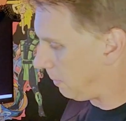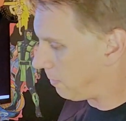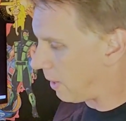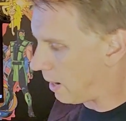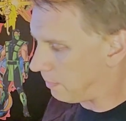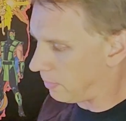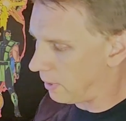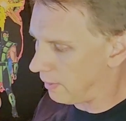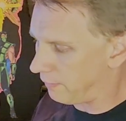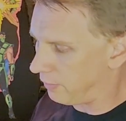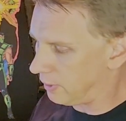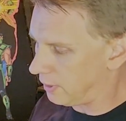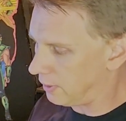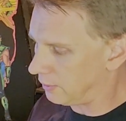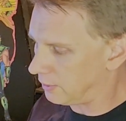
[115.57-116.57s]
pop off
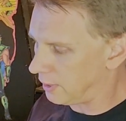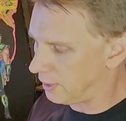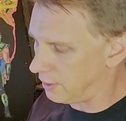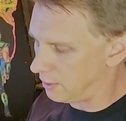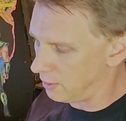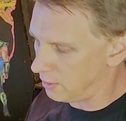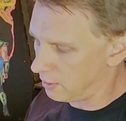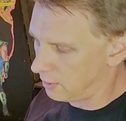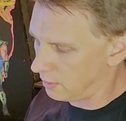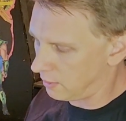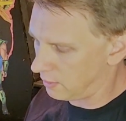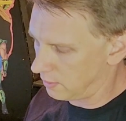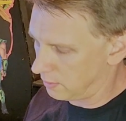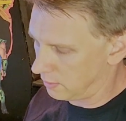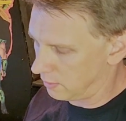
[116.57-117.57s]
these here
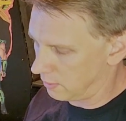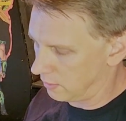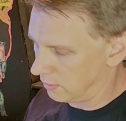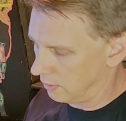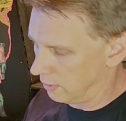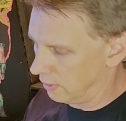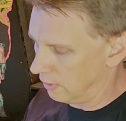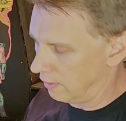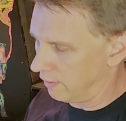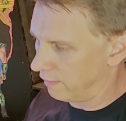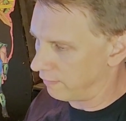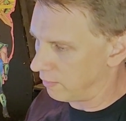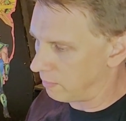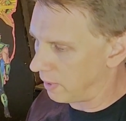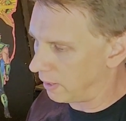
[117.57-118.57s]

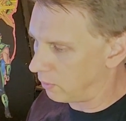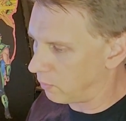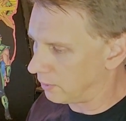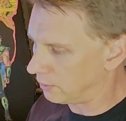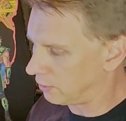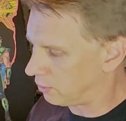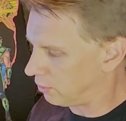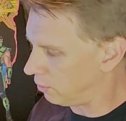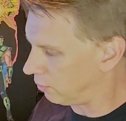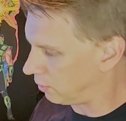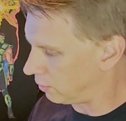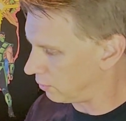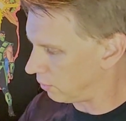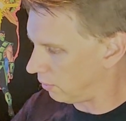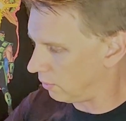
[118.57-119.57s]
for my Quest 2
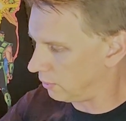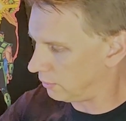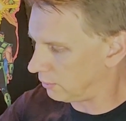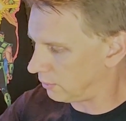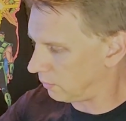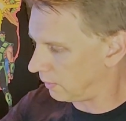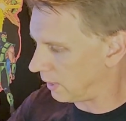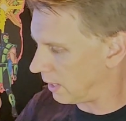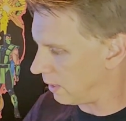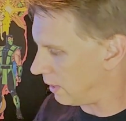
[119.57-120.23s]
controllers. We got